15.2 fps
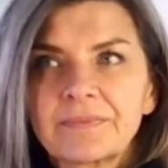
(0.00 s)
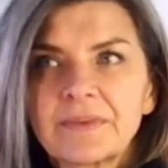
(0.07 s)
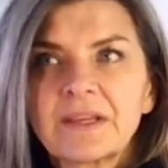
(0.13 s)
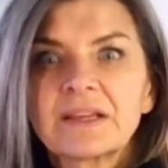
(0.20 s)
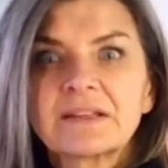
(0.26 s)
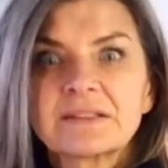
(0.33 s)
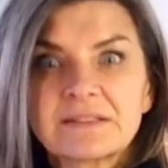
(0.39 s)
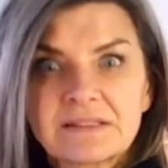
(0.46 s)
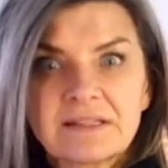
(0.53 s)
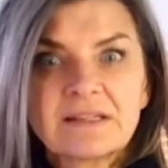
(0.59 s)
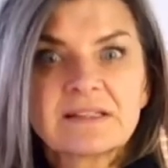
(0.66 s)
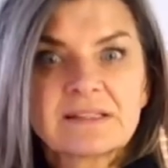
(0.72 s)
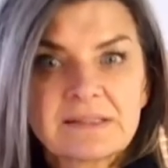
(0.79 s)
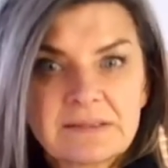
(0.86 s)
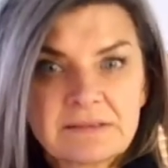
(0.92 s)

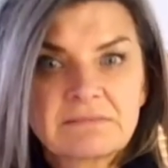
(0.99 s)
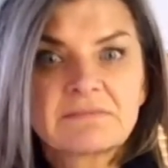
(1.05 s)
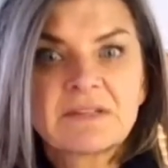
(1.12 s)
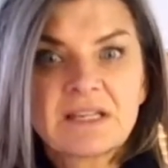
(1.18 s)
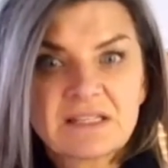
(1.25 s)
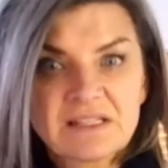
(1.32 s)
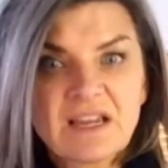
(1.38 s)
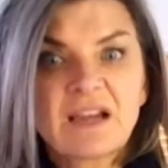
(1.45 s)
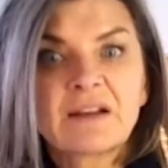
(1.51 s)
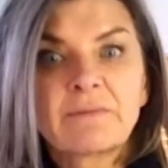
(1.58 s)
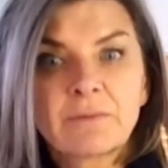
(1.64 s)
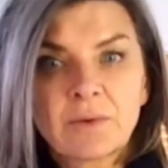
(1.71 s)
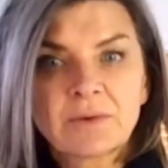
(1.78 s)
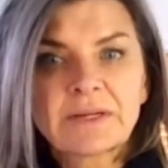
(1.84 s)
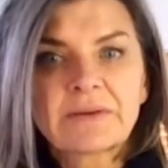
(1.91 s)
it's kind of
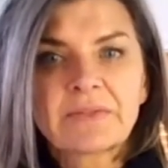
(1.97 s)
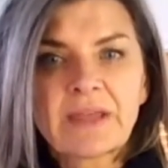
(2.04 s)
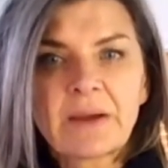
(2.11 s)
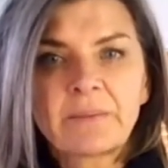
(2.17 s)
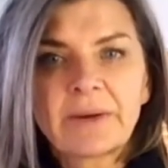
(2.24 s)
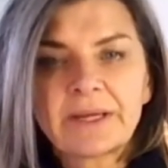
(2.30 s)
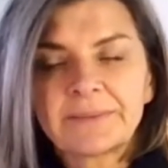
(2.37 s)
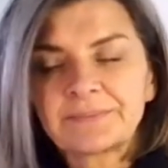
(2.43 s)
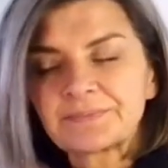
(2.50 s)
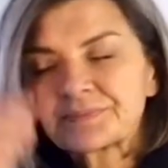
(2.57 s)
rolled out that way.